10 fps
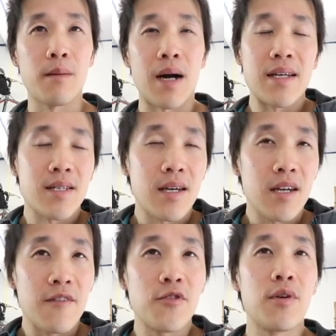I say
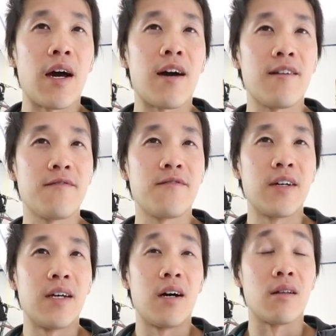if you have
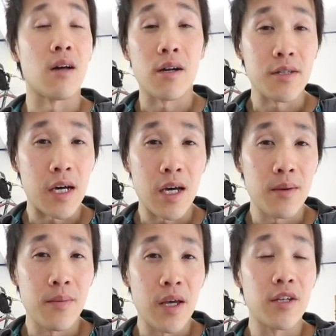a lot of
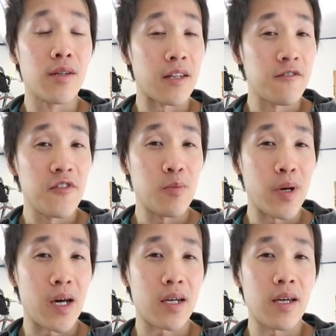time and you like the
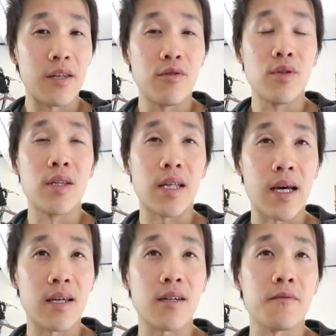feedback and you
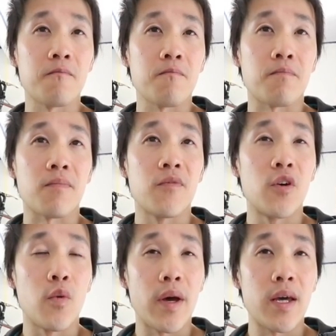like
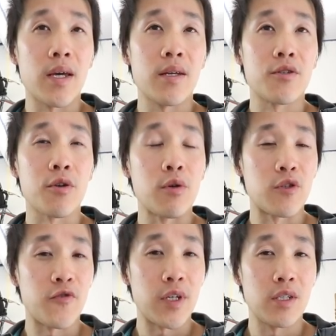the way
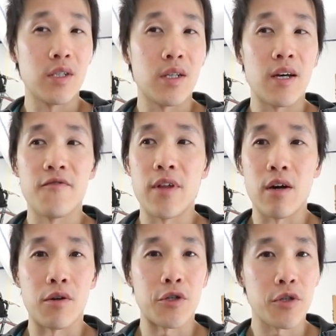stones feel if
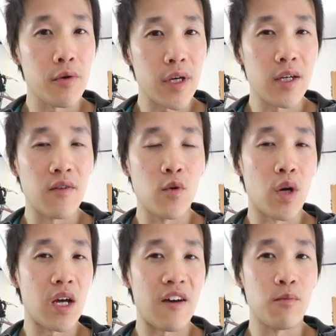they are soaking, if you
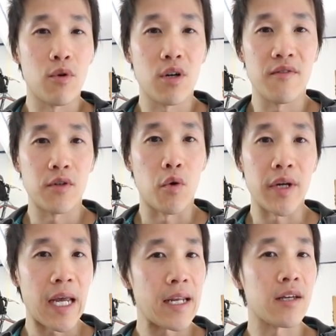want to have more of an
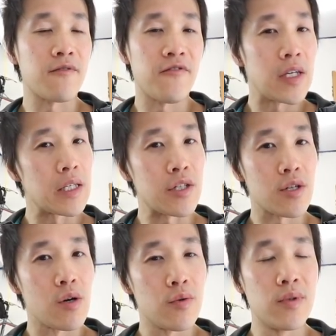organic feeling
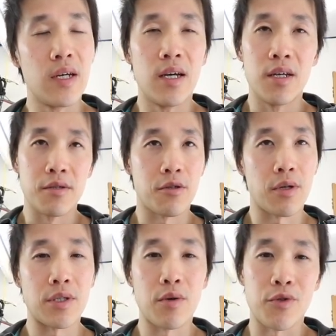stone,
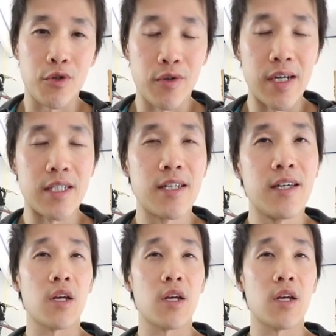soaking stones are great.